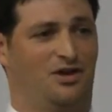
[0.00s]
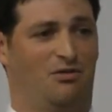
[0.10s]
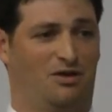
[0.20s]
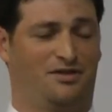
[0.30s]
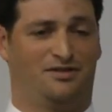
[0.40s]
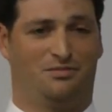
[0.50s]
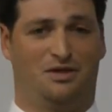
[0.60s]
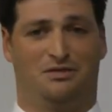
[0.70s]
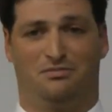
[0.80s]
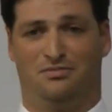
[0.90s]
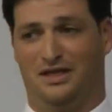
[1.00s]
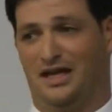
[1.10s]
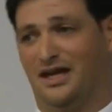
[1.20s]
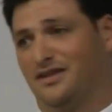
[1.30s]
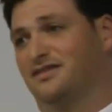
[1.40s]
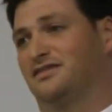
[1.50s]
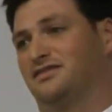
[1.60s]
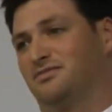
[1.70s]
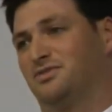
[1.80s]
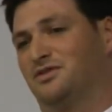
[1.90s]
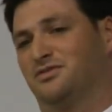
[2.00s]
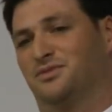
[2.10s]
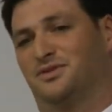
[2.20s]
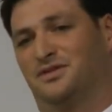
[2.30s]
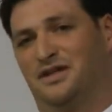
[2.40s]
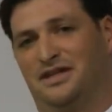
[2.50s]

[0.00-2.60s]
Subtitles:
or I want this to be me and the assistant principal.